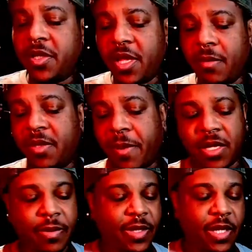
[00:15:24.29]
You see them as
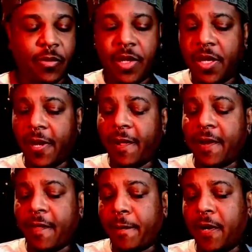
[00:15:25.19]
possibly dealing with uh,
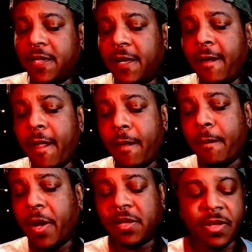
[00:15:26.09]
another person,
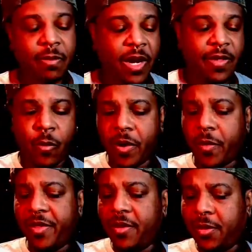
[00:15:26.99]
possibly somebody they
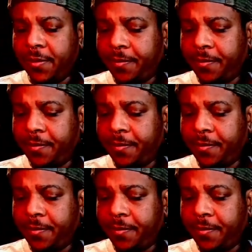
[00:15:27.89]
work with.